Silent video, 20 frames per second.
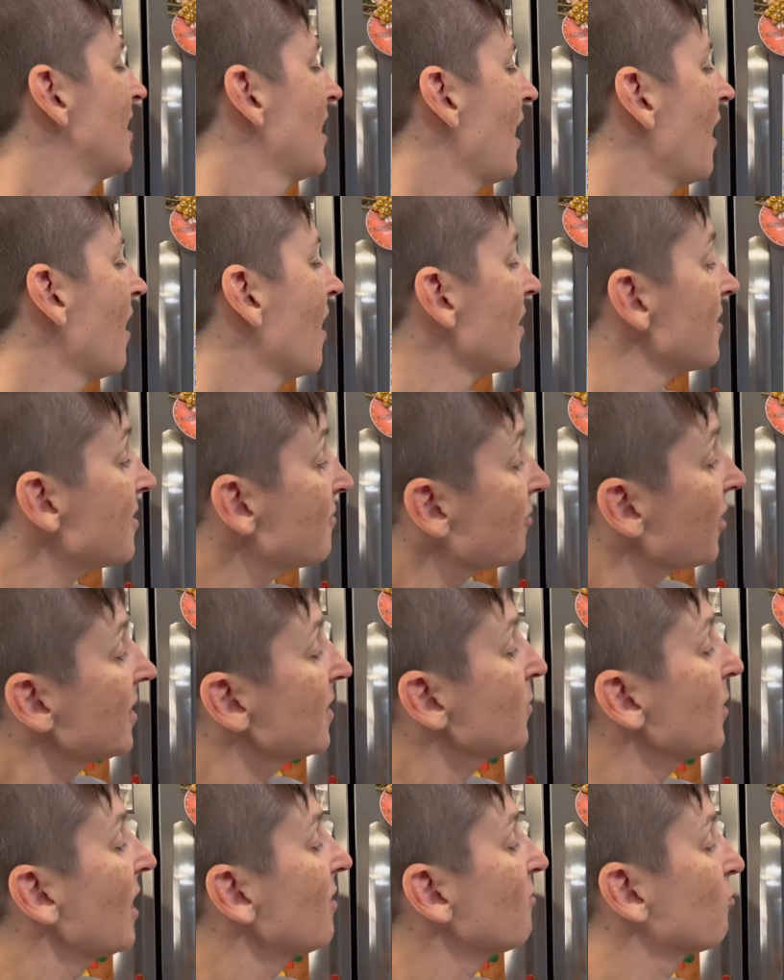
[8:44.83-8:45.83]
And then
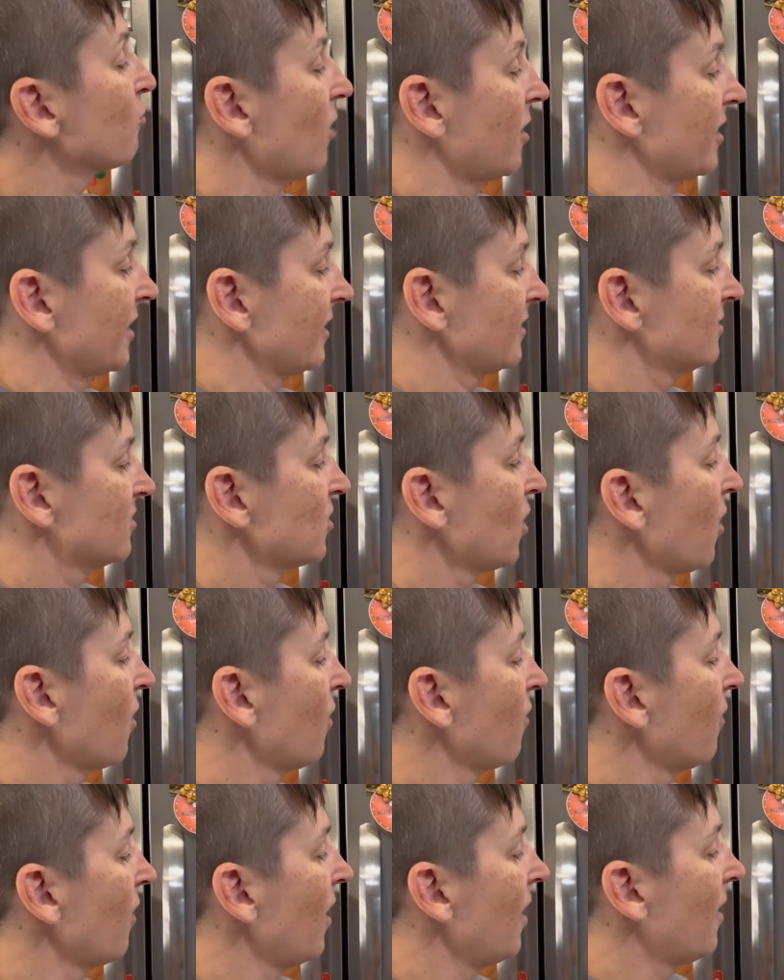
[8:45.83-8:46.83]
finally we have running.
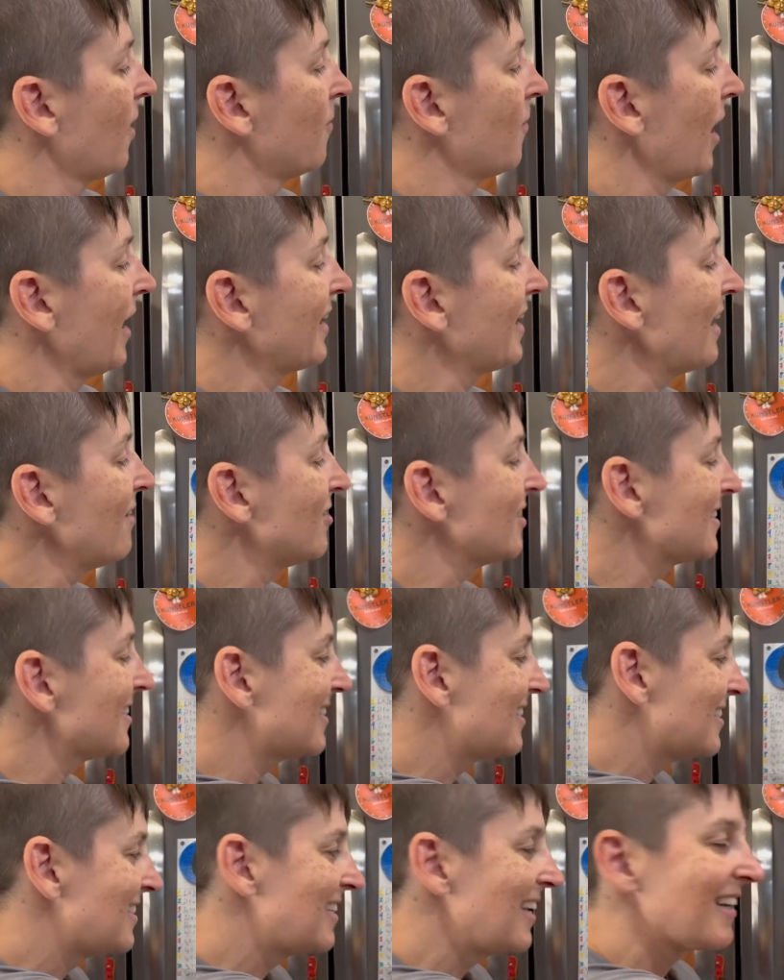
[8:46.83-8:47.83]
So I gave us
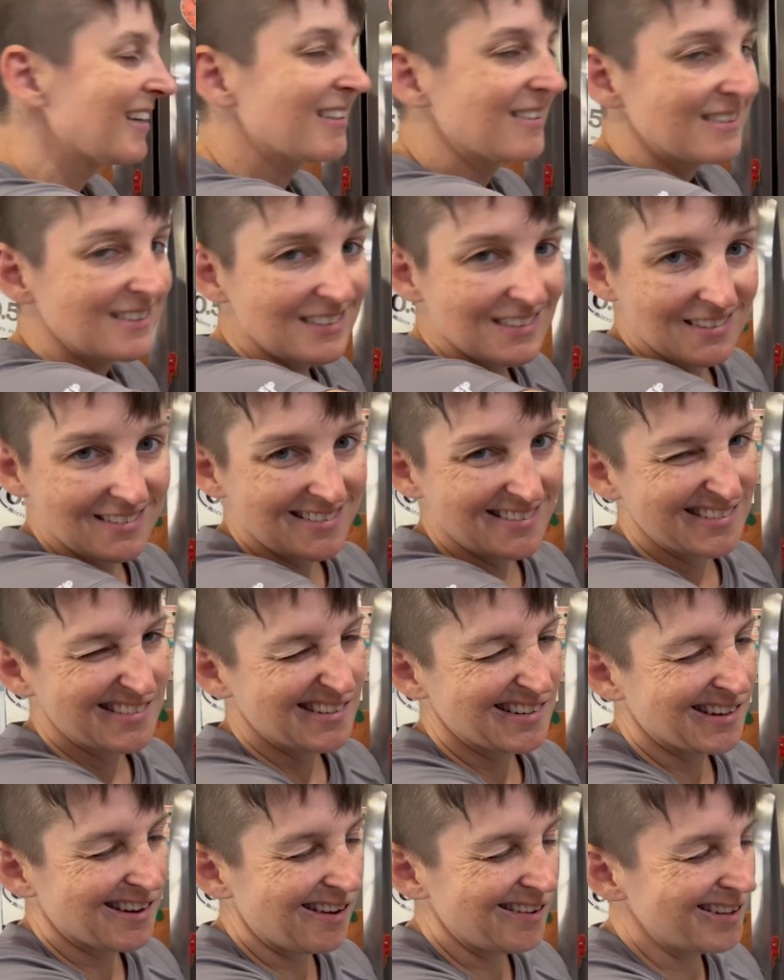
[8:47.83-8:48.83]
6
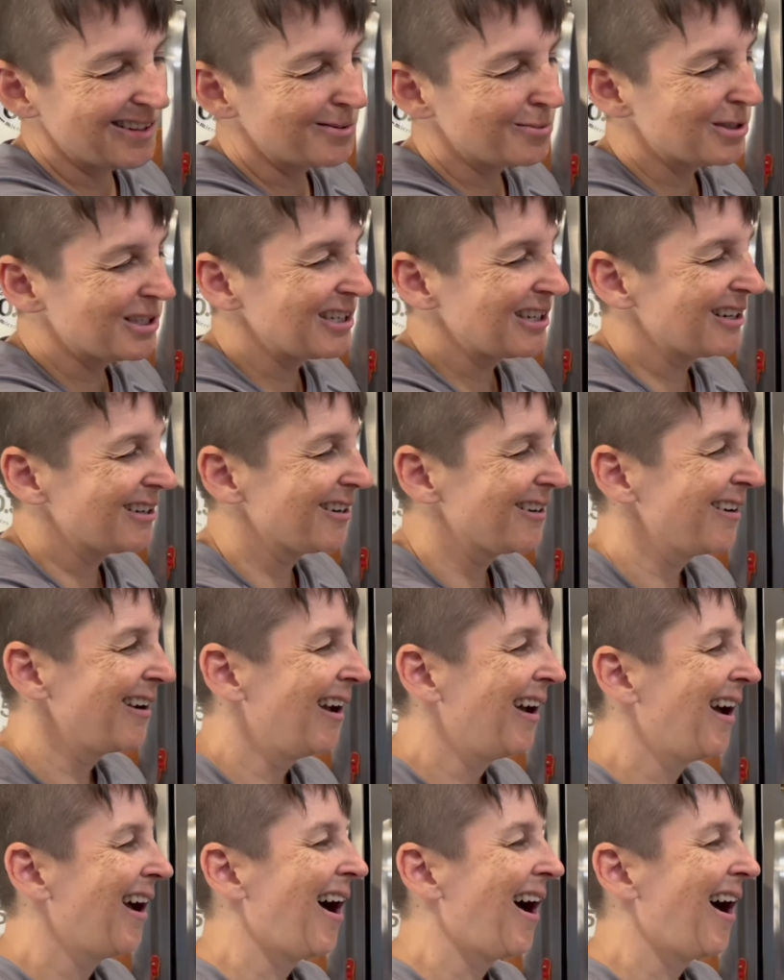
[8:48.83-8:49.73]
columns here.